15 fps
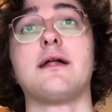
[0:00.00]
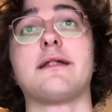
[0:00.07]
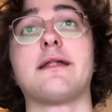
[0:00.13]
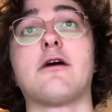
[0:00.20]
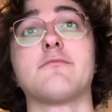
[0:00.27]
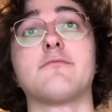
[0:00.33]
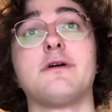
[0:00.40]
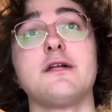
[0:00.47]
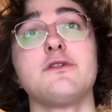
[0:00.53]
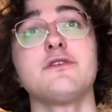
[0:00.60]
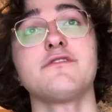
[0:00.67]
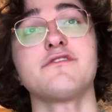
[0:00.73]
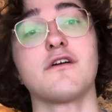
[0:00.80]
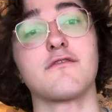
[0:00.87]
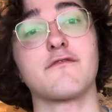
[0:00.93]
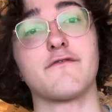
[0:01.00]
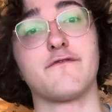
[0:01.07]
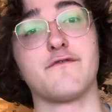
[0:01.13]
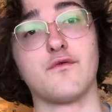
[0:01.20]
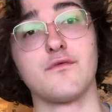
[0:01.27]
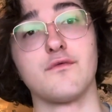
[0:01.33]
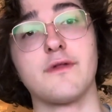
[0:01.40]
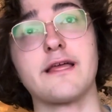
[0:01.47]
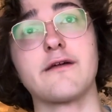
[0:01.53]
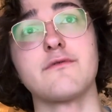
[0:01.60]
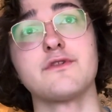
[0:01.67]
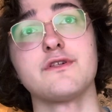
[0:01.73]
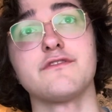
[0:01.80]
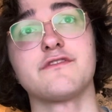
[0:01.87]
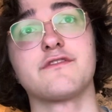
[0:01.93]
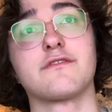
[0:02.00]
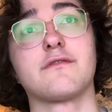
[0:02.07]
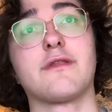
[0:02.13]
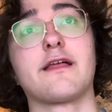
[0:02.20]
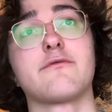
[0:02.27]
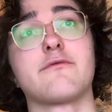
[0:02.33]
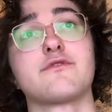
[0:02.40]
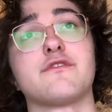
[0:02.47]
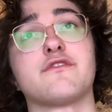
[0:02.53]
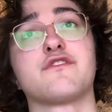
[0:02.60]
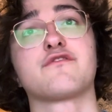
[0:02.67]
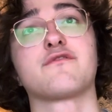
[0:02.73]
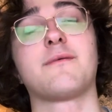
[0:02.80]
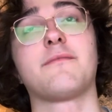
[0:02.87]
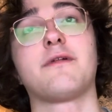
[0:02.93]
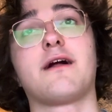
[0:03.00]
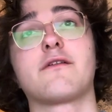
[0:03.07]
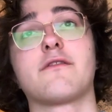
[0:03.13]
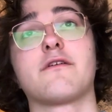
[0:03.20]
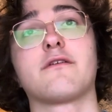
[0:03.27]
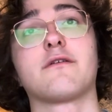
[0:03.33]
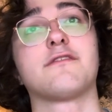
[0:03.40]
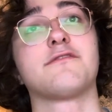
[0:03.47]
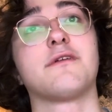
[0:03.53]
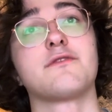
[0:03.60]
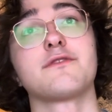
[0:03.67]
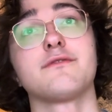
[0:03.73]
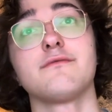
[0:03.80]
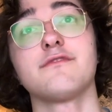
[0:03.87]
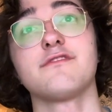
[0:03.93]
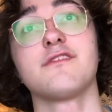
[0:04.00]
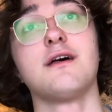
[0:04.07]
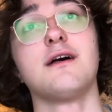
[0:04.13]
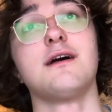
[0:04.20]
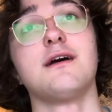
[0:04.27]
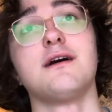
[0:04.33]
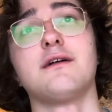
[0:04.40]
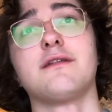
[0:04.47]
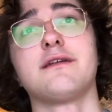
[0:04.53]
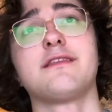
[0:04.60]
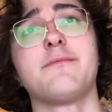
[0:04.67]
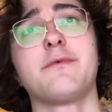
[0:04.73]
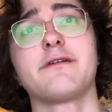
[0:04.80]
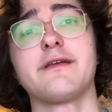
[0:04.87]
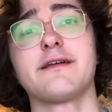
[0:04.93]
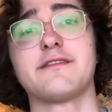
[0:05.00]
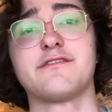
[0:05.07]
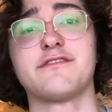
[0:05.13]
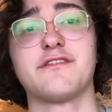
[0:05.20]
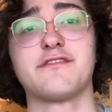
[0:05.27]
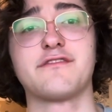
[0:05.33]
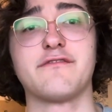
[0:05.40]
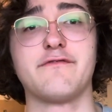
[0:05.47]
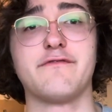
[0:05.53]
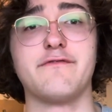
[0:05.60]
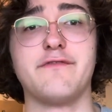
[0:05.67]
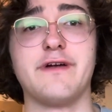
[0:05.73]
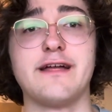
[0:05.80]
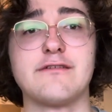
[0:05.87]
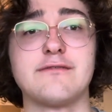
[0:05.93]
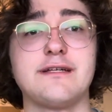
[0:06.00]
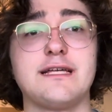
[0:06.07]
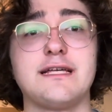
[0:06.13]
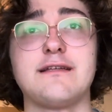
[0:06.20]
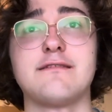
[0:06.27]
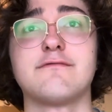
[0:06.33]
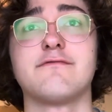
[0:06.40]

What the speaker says: Now, pidgins aren't full languages. They're languages stripped down to their essentials. They typically consist of very